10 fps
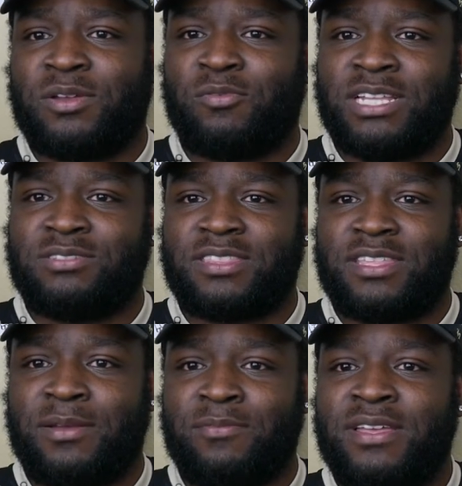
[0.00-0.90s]
ways with
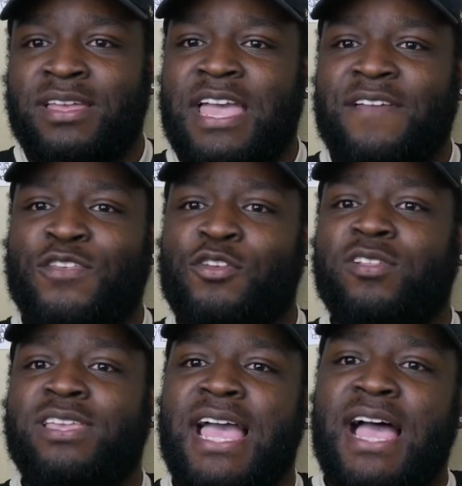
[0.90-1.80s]
them, if you
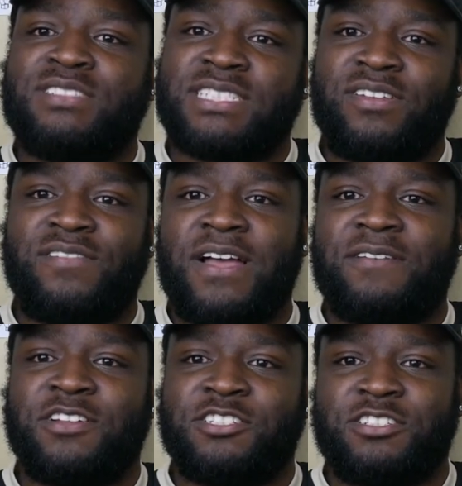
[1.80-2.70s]
only have
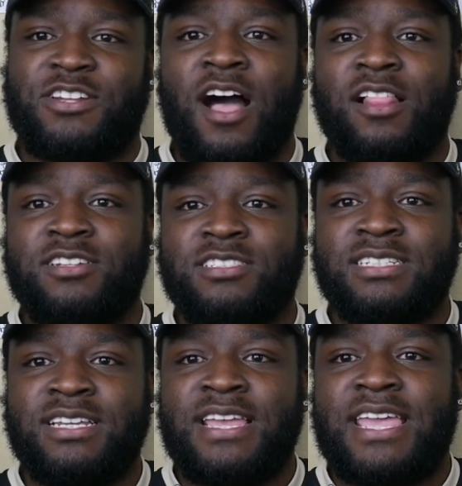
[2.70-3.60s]

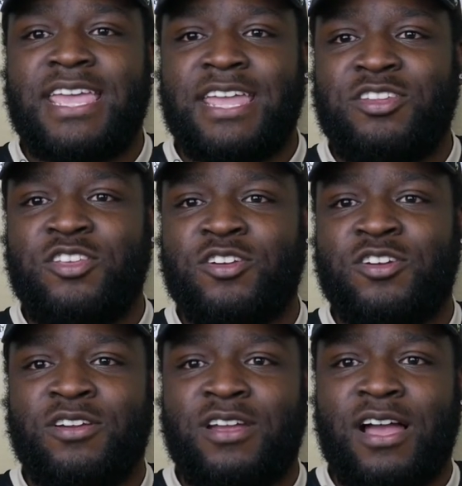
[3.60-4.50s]
$7,500 in
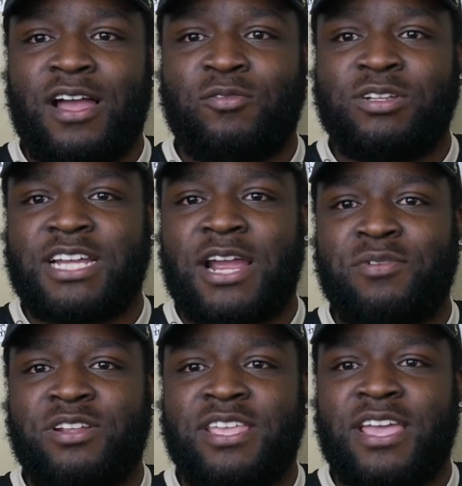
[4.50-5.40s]
your uh,
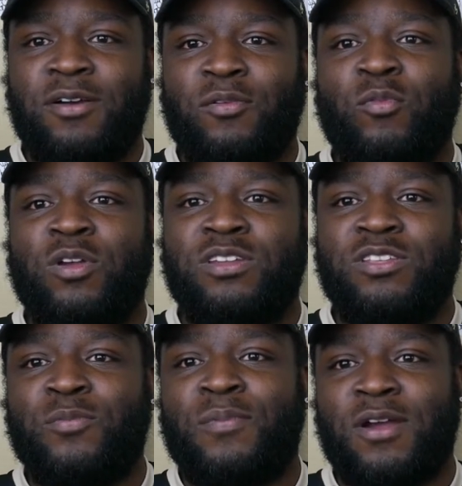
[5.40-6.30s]
retirement account when
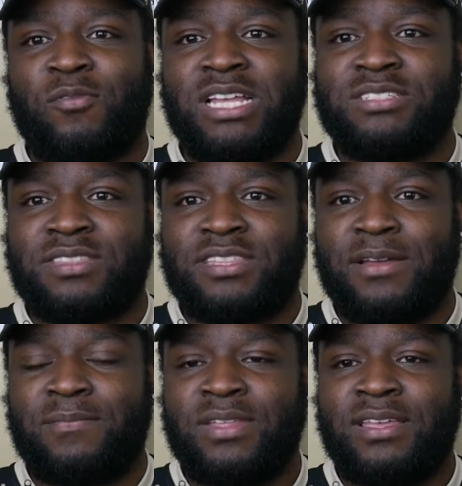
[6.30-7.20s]
you part ways with
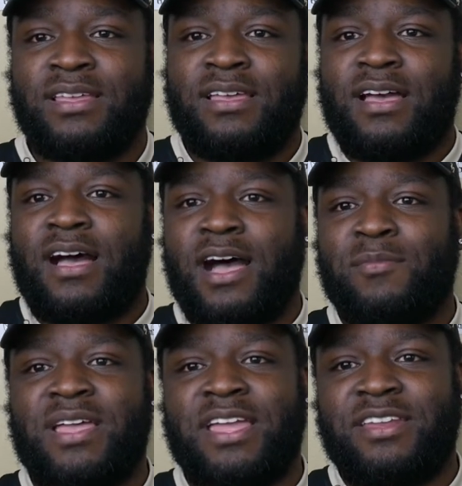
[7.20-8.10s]
them,
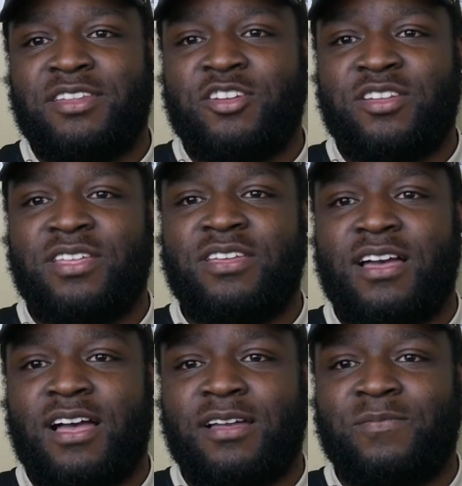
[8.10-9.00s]
um, and your
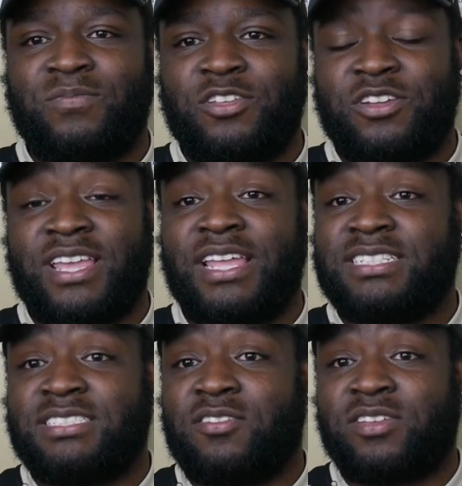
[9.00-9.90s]
uh, your
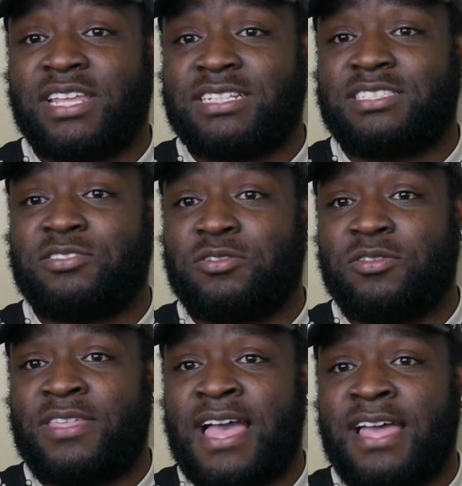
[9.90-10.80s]
gains don't get
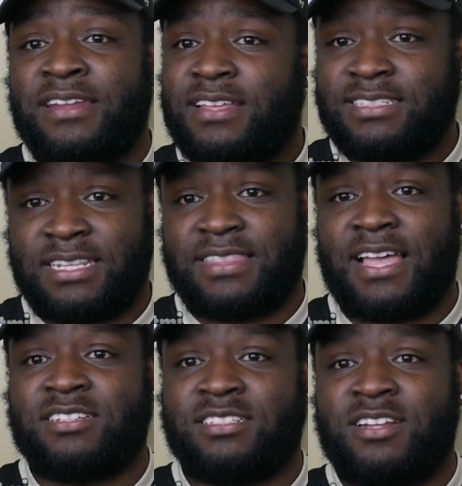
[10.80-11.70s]
to that ten
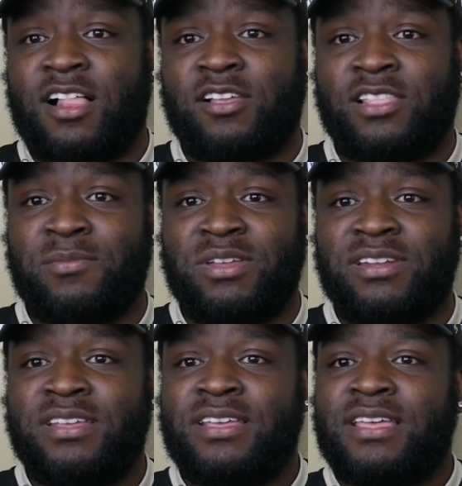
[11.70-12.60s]
thousand dollar
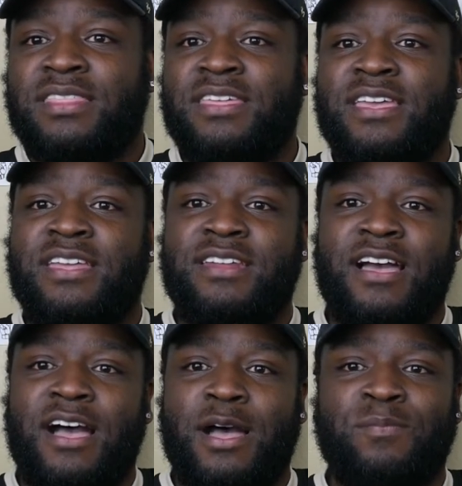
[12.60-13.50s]
limit, then
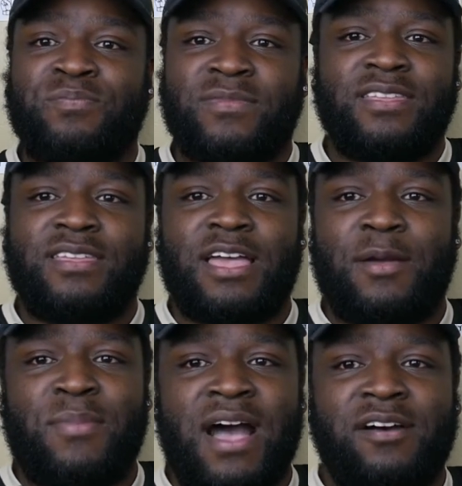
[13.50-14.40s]
um,
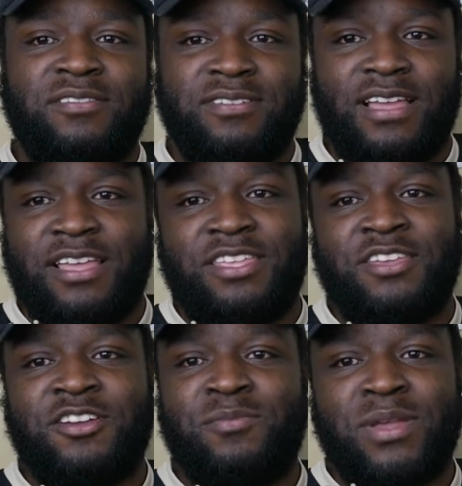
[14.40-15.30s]
about a
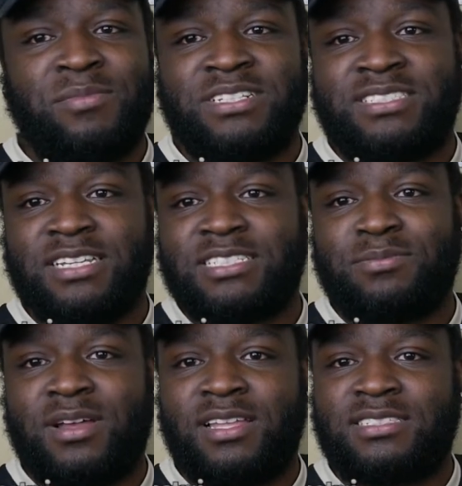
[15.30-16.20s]
year, maybe six
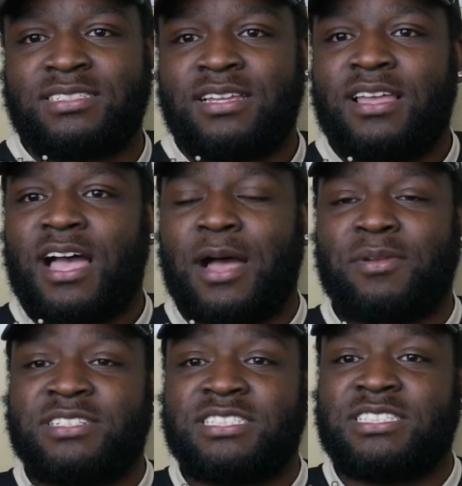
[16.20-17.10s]
months. Um,
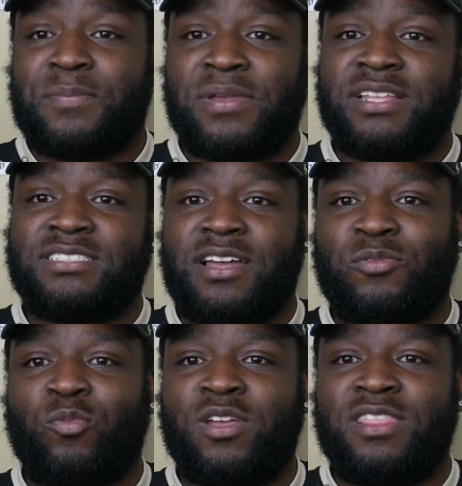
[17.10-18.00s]
it just depends
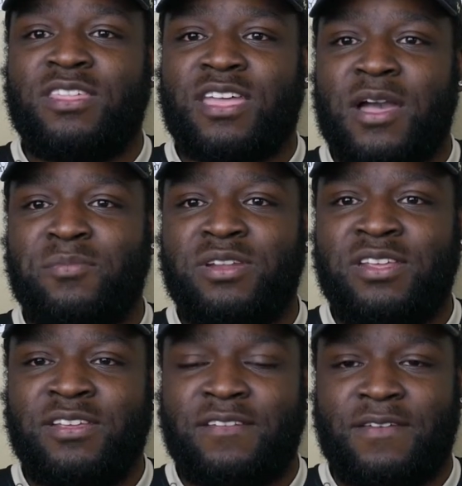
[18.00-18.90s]
on when the
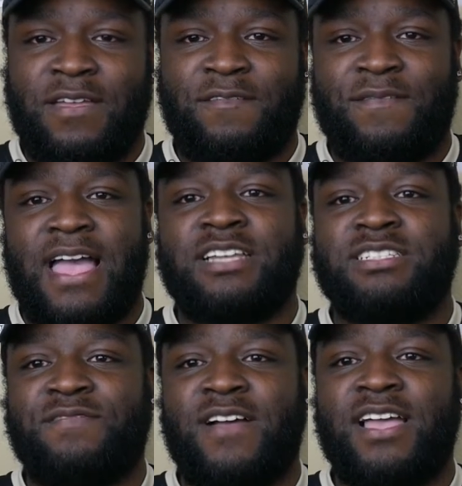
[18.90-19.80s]
company
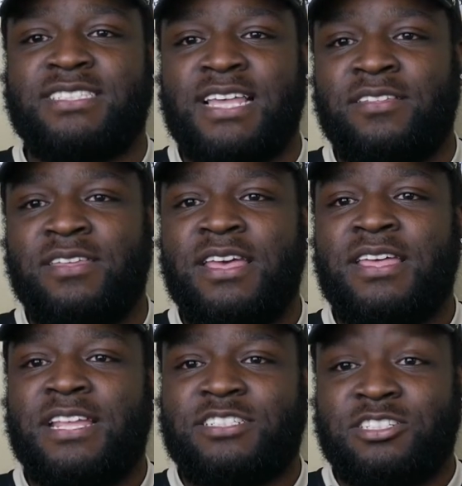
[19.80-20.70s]
actually finds out
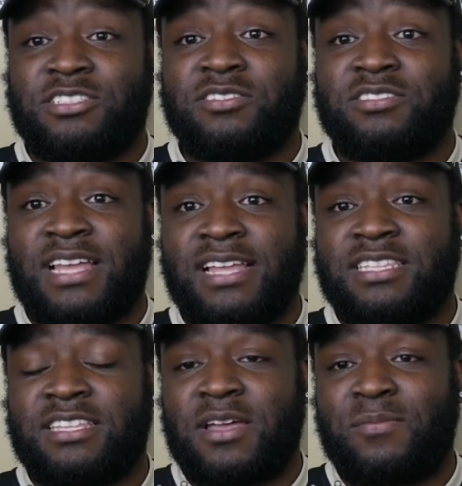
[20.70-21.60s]
that you're still tied
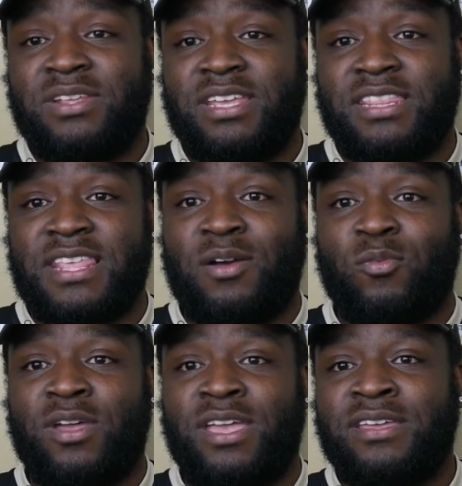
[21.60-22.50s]
to the company in that
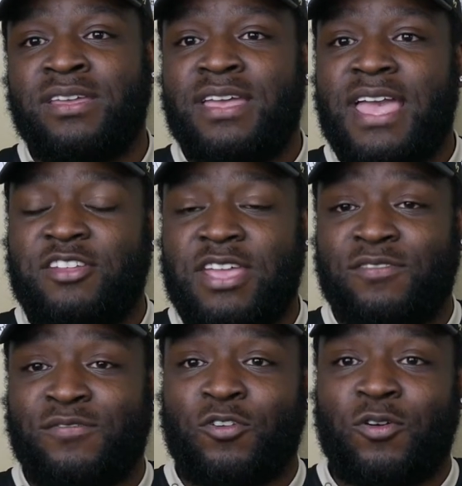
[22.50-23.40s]
way and you have
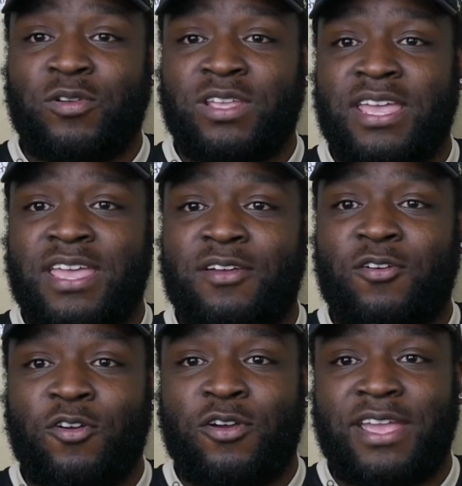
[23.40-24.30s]
a 401k
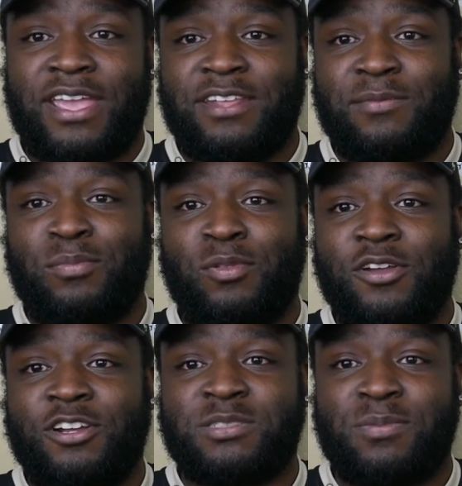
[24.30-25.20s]
or an
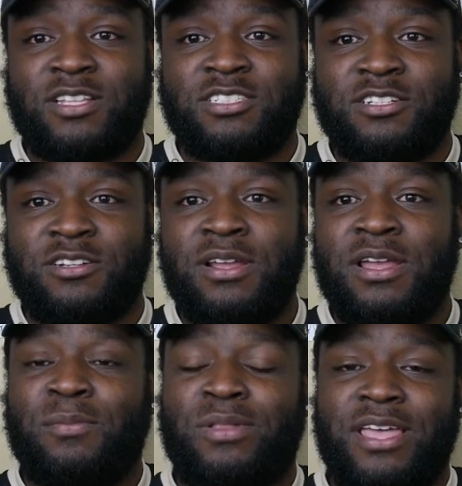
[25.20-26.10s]
employer sponsored
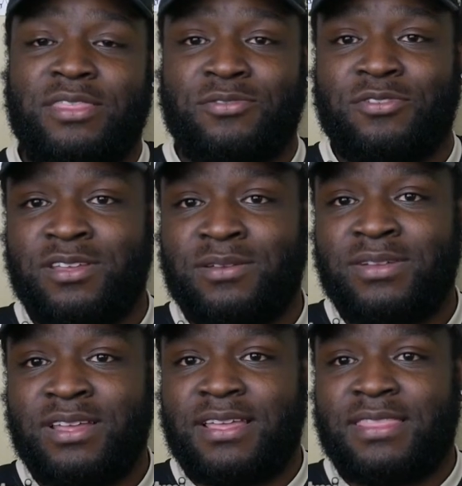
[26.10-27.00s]
plan through
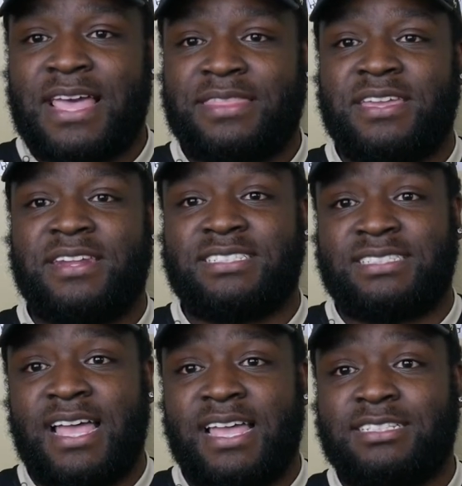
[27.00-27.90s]
them, that they
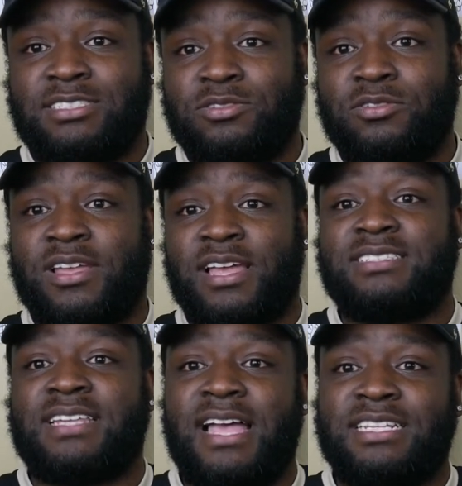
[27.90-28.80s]
decide to
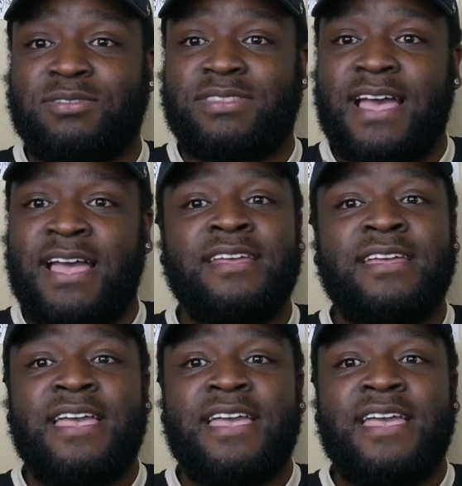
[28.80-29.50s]
cut ties with that.